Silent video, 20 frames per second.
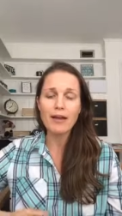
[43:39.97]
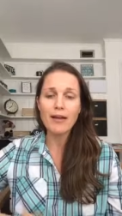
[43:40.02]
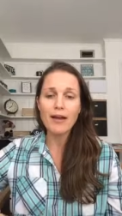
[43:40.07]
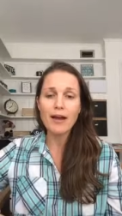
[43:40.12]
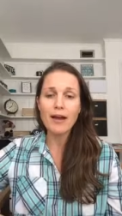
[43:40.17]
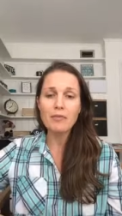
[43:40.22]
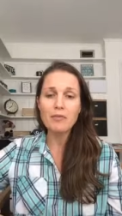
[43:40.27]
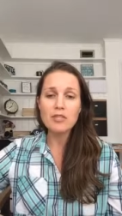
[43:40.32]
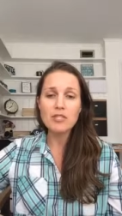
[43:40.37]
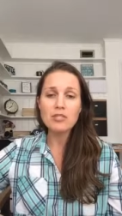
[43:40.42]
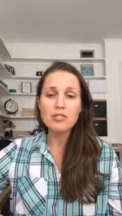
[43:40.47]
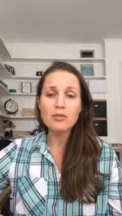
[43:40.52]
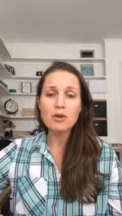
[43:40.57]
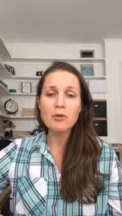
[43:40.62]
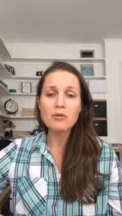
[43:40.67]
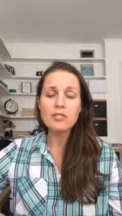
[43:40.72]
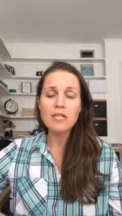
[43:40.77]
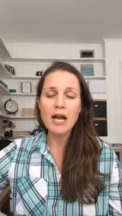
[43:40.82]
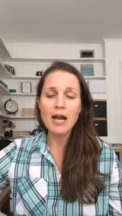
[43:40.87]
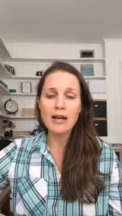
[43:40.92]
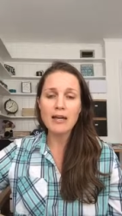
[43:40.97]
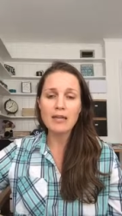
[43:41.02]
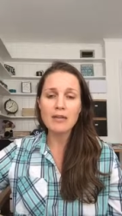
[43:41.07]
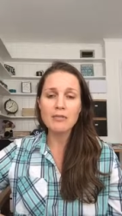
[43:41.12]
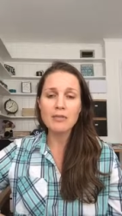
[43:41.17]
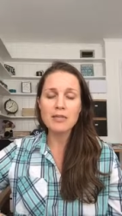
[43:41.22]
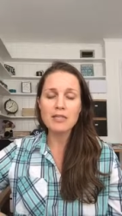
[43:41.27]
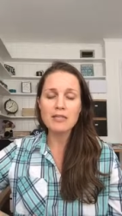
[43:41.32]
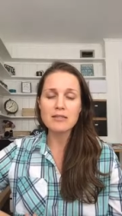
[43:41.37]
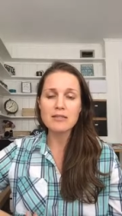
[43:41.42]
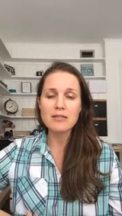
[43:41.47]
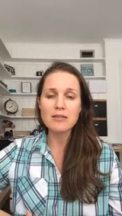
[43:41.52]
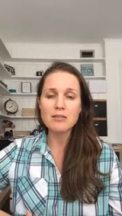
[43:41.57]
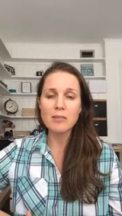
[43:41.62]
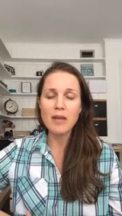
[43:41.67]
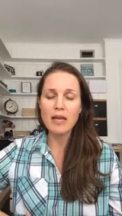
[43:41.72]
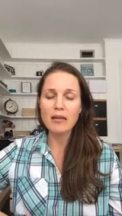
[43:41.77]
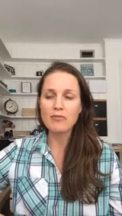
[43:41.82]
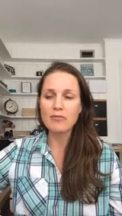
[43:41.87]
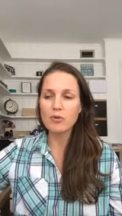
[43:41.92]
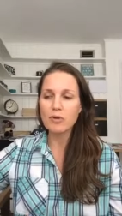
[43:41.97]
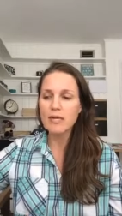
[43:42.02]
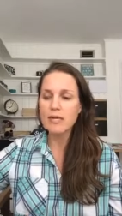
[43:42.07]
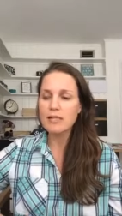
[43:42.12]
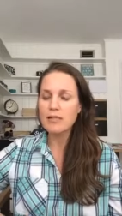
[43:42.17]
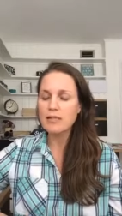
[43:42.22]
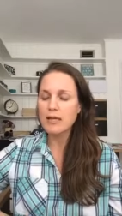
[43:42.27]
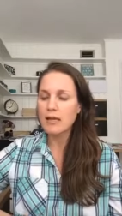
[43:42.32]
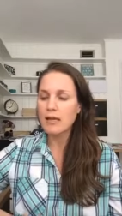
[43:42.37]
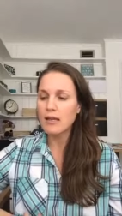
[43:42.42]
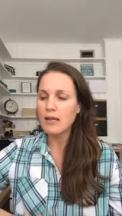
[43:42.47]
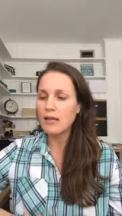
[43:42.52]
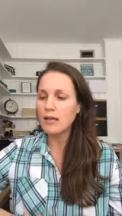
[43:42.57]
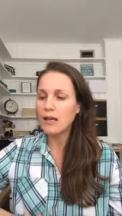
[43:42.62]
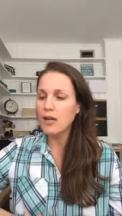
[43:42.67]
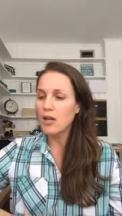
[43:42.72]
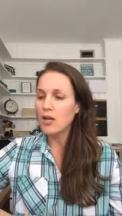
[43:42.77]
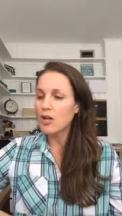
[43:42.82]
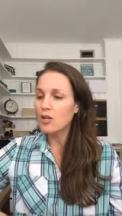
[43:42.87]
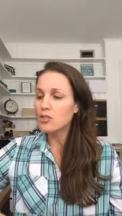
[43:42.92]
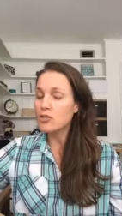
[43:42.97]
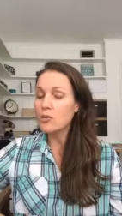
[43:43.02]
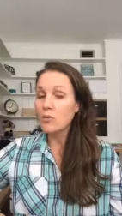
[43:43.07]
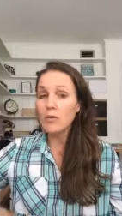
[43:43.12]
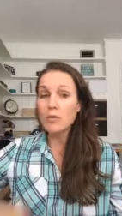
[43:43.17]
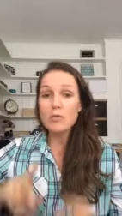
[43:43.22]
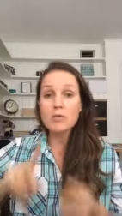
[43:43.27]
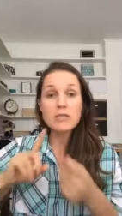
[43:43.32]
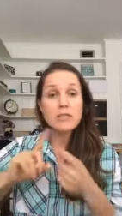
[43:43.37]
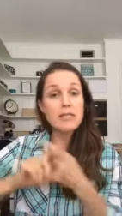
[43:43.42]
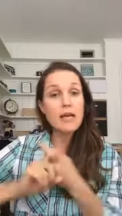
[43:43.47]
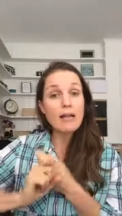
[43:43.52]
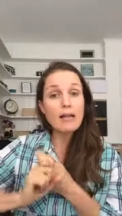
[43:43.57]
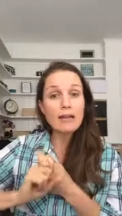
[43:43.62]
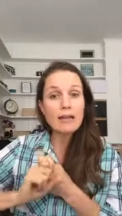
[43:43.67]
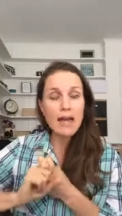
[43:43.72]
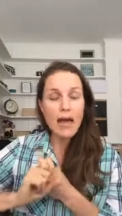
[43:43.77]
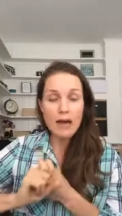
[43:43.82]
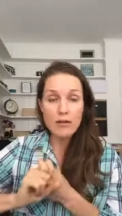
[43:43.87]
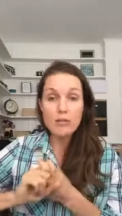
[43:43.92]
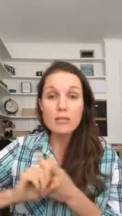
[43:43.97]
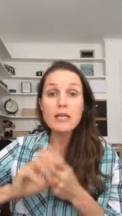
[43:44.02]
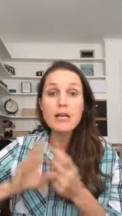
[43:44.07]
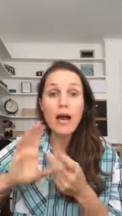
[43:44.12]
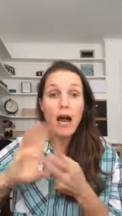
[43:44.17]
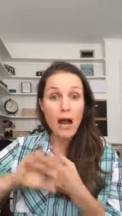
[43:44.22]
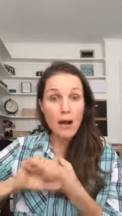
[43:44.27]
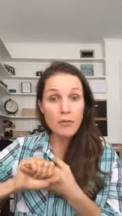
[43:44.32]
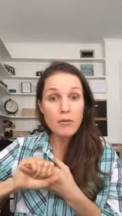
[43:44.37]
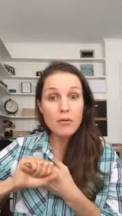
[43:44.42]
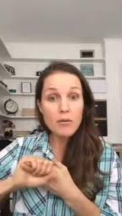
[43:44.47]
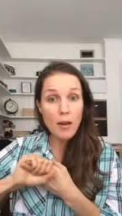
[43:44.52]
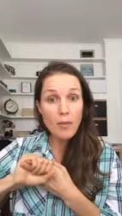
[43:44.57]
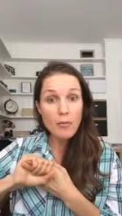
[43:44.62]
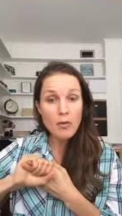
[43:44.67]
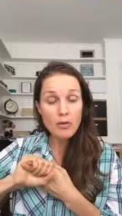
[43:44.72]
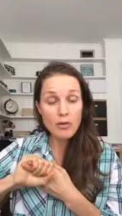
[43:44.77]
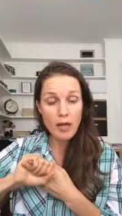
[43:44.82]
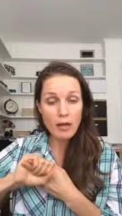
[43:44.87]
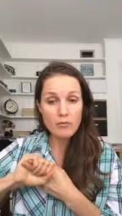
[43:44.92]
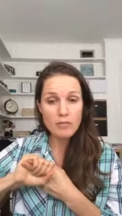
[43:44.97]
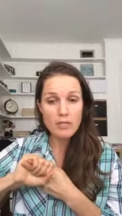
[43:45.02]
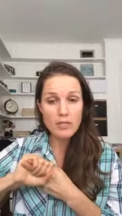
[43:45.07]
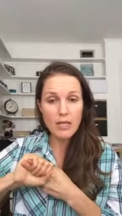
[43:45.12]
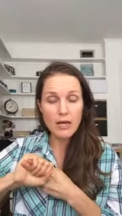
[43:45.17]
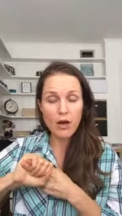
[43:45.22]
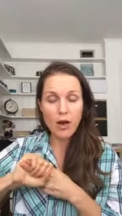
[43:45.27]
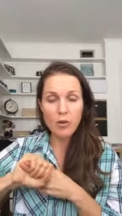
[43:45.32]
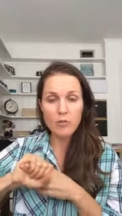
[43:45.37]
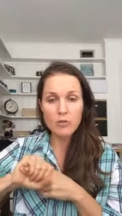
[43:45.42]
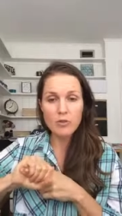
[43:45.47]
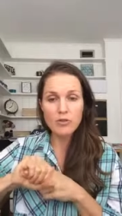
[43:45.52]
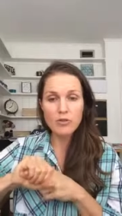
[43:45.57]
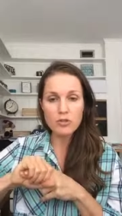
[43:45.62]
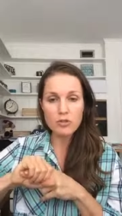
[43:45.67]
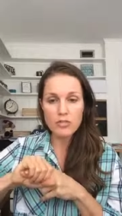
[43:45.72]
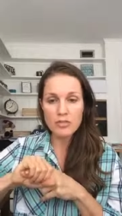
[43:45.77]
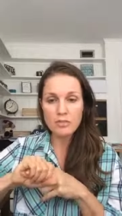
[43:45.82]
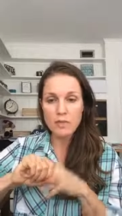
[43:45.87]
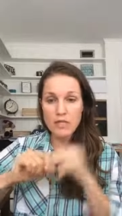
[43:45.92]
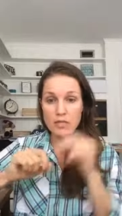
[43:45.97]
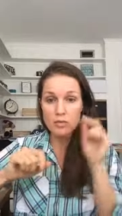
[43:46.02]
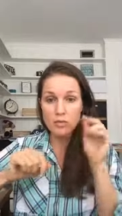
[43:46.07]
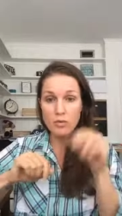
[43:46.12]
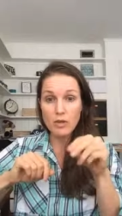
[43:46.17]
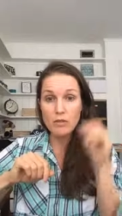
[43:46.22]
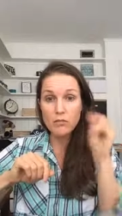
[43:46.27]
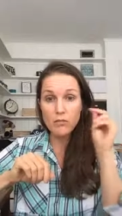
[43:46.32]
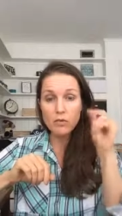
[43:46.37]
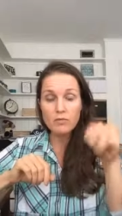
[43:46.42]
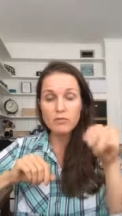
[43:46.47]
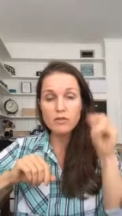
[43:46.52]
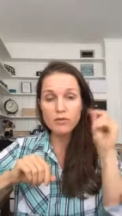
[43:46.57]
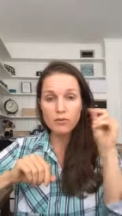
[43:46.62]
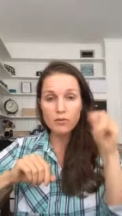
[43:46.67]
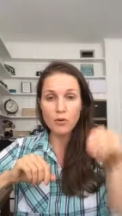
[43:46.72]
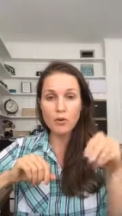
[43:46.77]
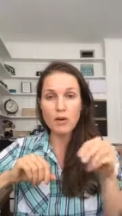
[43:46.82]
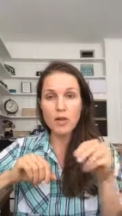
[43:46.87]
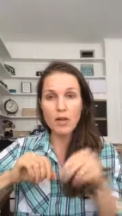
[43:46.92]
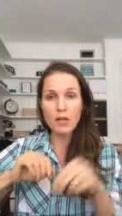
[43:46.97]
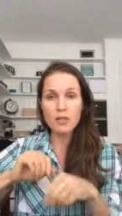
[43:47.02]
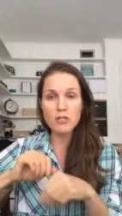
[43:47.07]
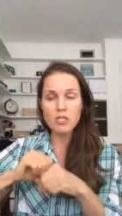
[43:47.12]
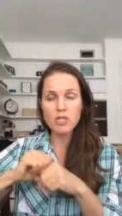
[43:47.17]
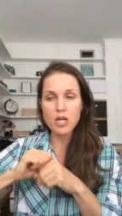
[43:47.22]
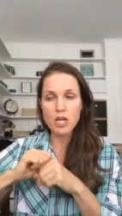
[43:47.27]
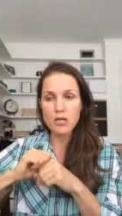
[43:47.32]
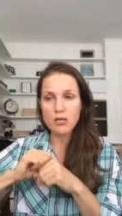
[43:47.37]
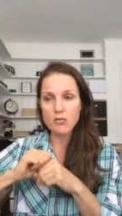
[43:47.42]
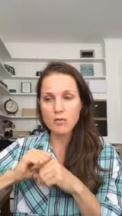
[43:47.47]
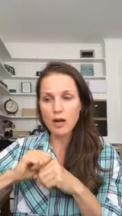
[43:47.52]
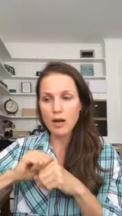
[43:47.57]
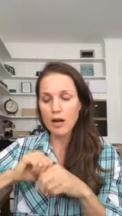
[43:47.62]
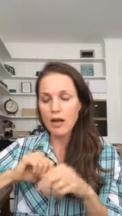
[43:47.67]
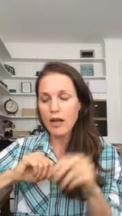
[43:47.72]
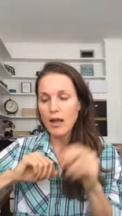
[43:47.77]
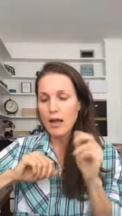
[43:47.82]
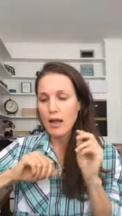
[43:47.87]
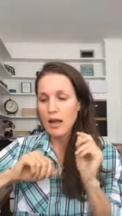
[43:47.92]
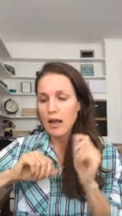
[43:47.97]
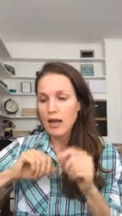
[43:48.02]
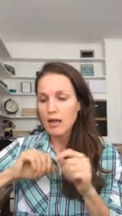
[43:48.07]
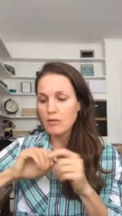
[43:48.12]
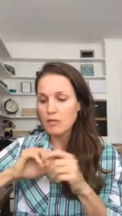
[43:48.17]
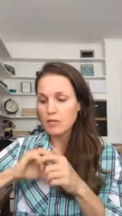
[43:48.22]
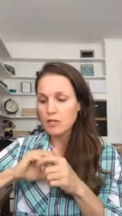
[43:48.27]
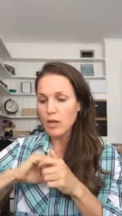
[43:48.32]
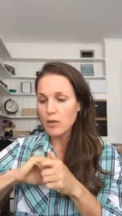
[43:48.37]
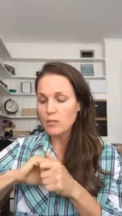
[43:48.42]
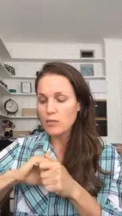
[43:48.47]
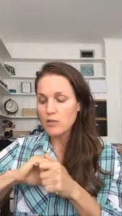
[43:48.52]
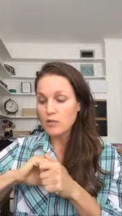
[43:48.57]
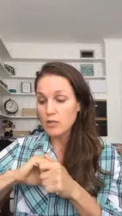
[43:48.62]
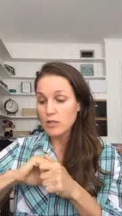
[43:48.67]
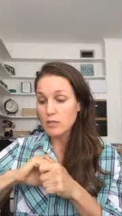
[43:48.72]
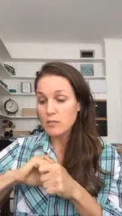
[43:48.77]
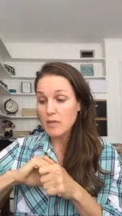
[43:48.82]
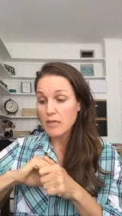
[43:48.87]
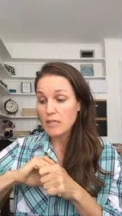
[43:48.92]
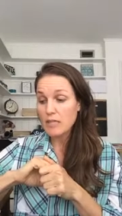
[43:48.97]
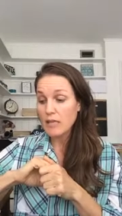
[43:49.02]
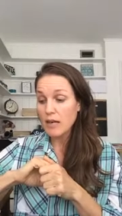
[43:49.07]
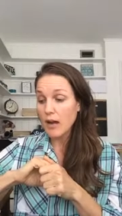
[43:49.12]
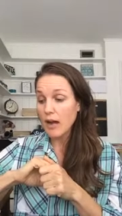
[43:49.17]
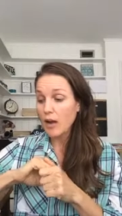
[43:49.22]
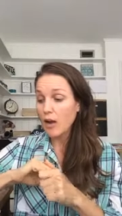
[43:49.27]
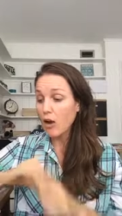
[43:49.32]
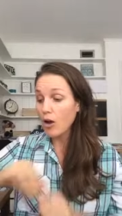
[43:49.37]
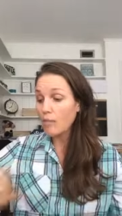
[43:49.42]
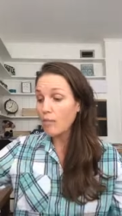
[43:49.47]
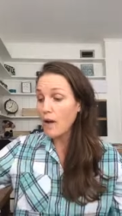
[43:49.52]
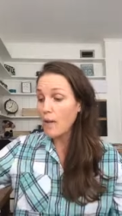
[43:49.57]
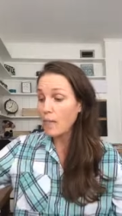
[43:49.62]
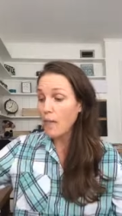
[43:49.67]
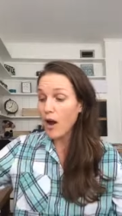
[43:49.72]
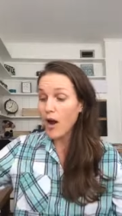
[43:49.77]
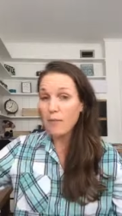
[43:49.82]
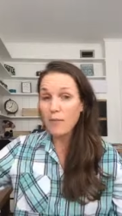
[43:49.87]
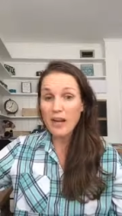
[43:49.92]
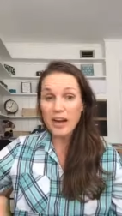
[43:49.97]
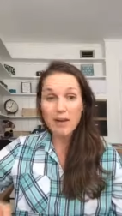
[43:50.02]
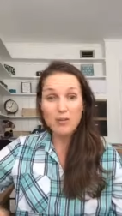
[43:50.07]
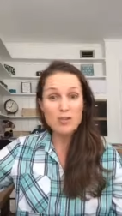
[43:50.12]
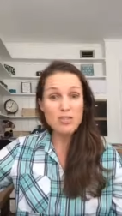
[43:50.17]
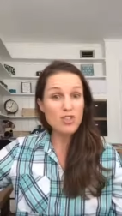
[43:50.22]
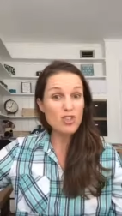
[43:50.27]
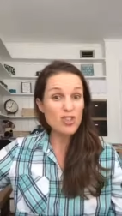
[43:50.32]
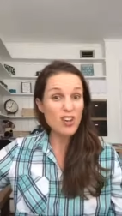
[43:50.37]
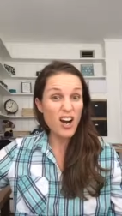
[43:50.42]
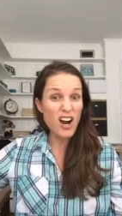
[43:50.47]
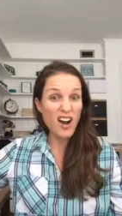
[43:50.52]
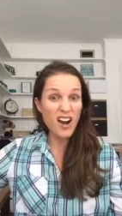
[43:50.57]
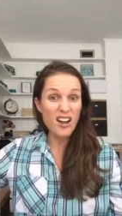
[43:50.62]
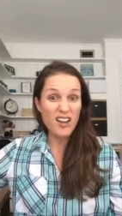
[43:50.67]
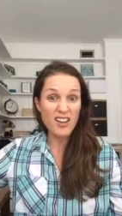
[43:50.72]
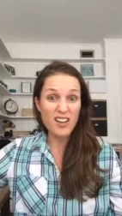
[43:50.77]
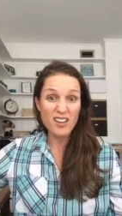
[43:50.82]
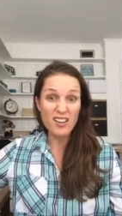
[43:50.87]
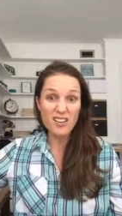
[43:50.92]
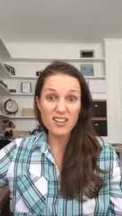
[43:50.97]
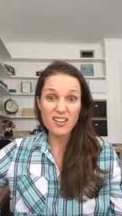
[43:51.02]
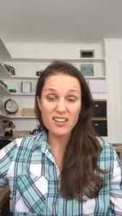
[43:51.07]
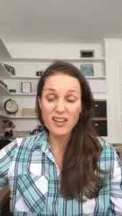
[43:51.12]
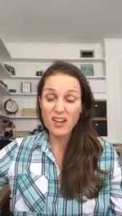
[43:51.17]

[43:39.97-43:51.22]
I mean, so tiny with his little man voice. And so we were selling the house, and I remember that was like almost Christmas. We moved to Florida in January, and it was almost Christmas. And I called my mom, and I was crying.